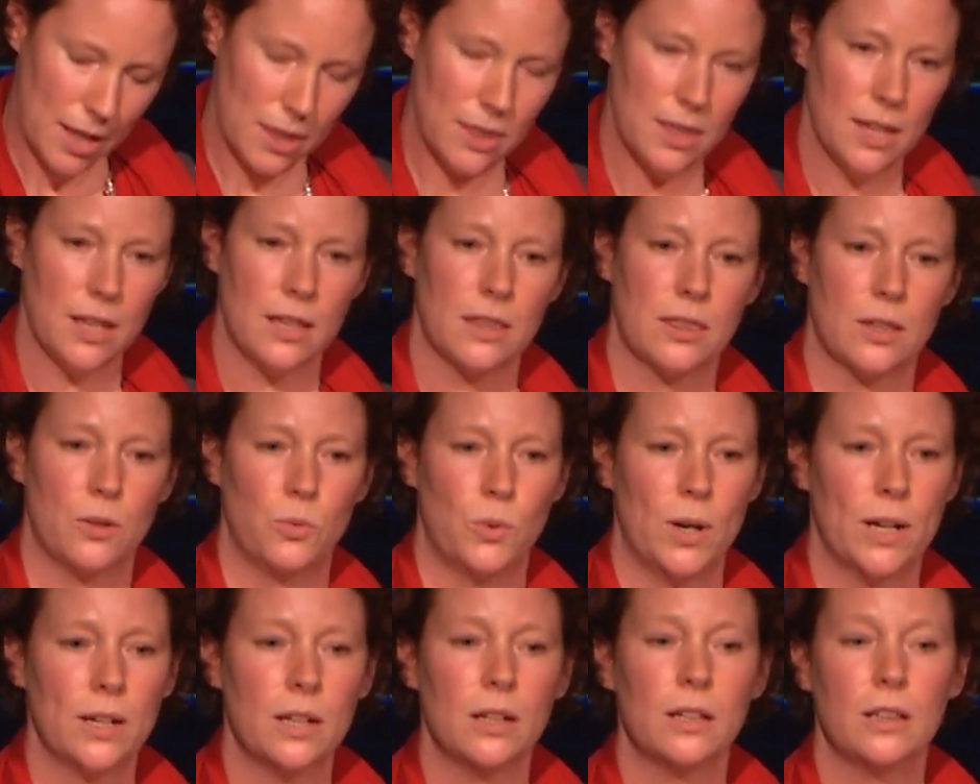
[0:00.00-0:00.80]
think that
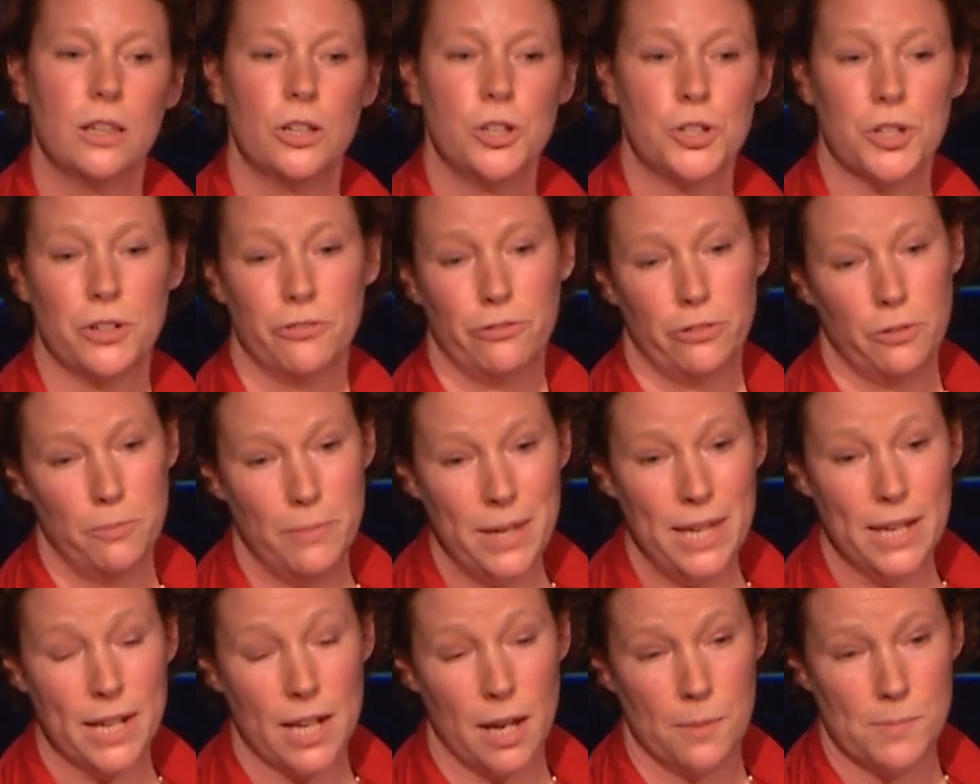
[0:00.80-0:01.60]
one conclusion for
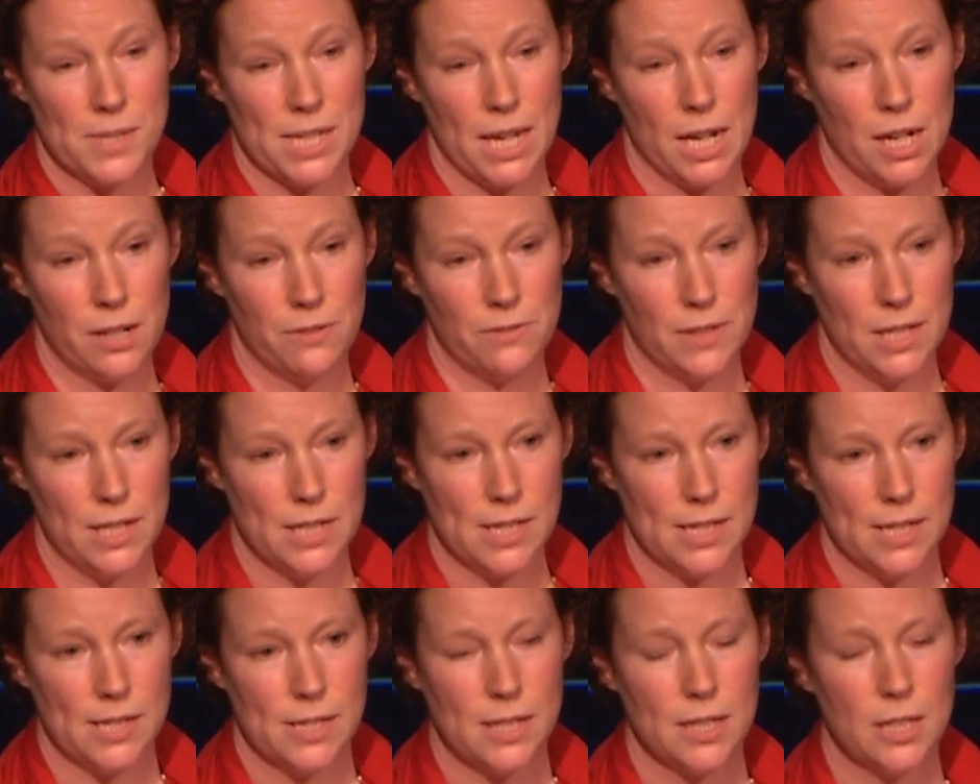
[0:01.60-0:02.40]
me comes out of
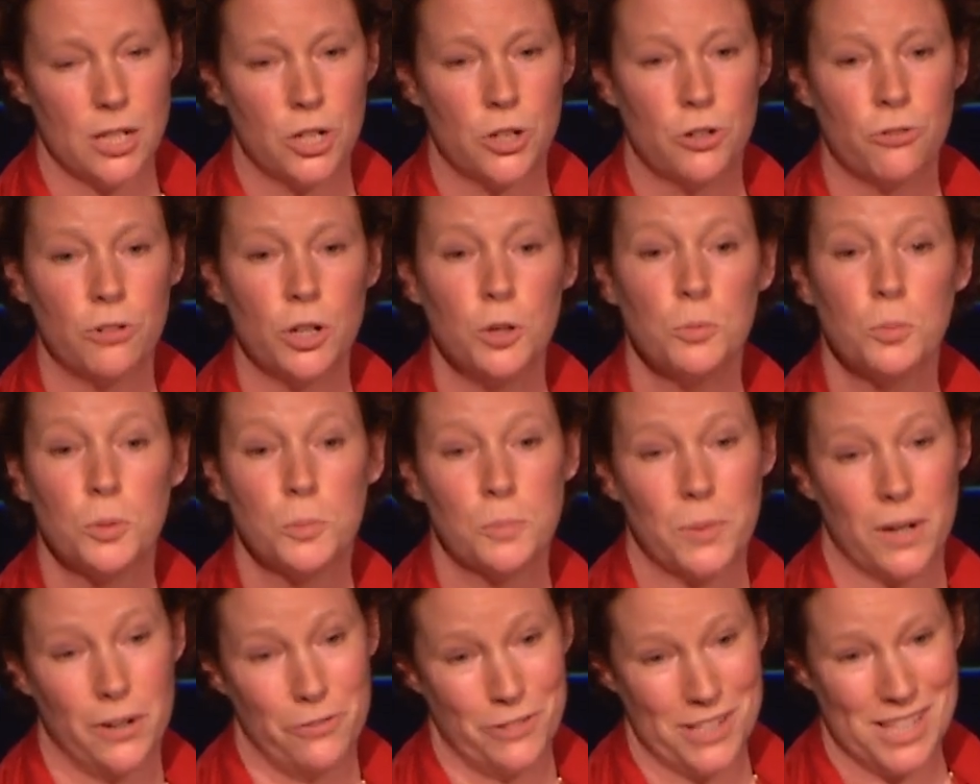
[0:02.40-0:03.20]
this is that group
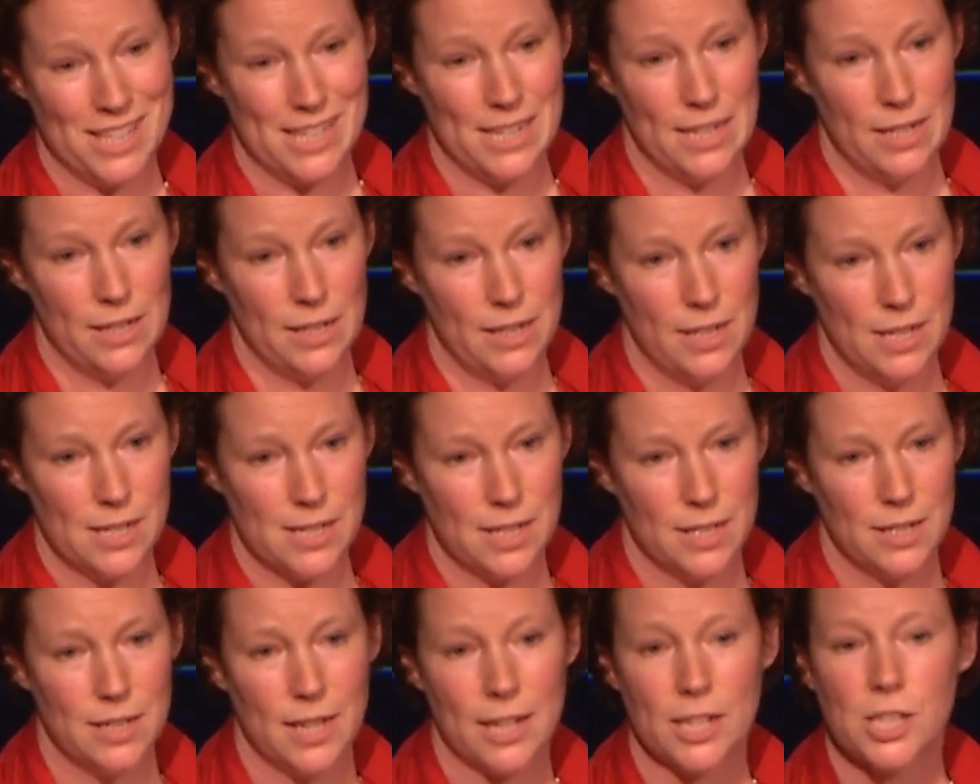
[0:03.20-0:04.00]
privacy is
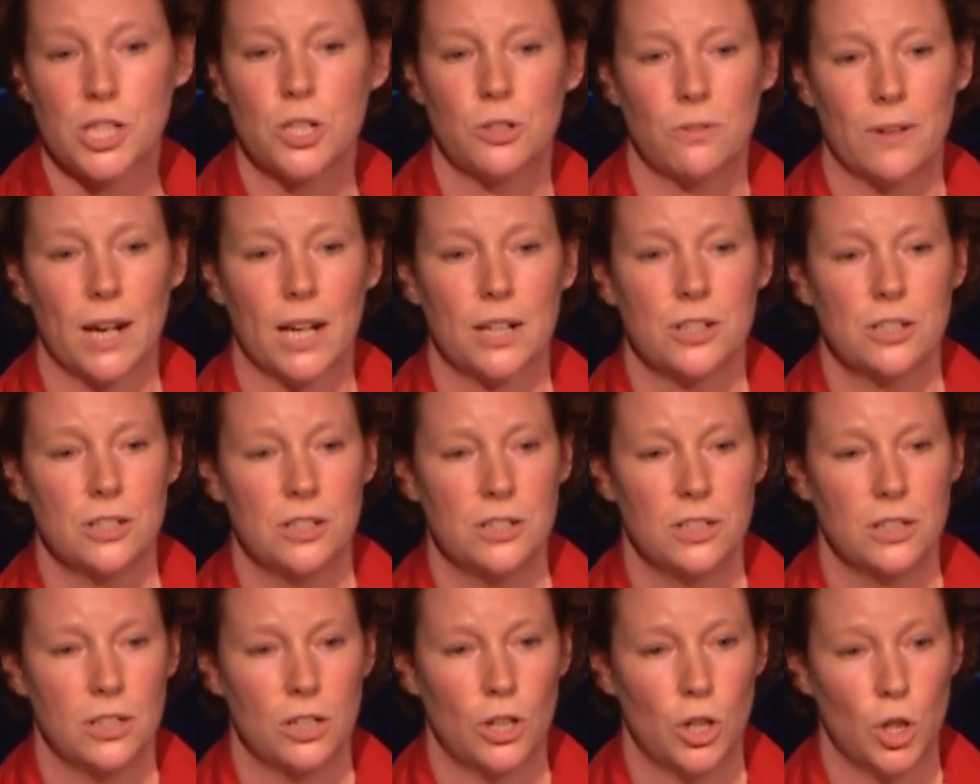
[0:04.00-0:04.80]
the next direction
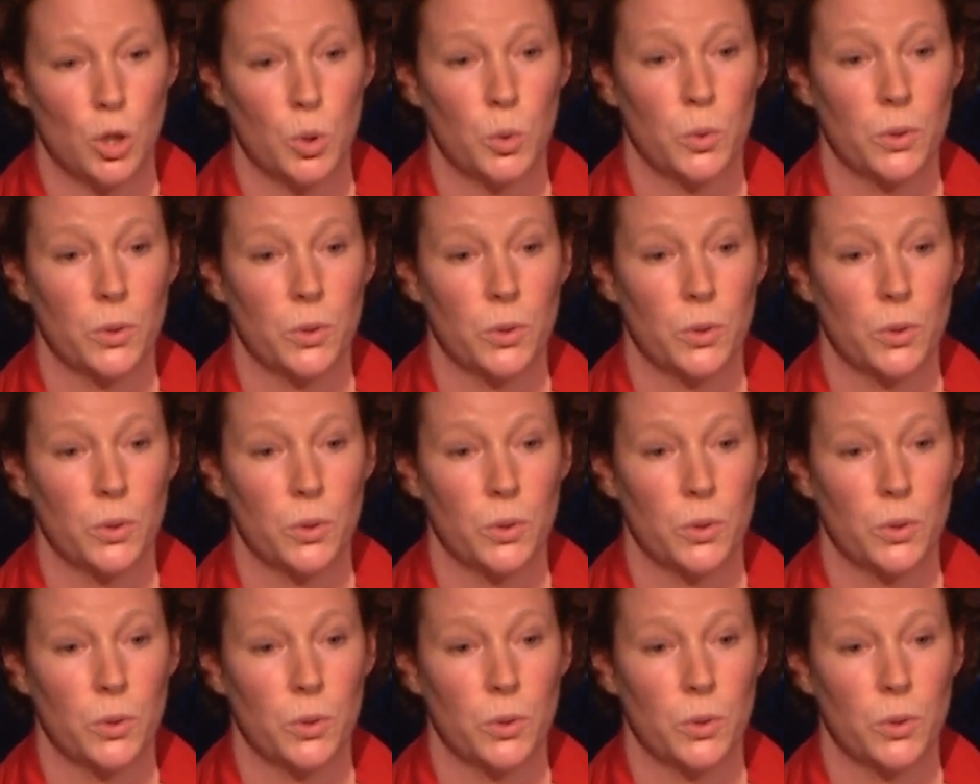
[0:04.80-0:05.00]
to go.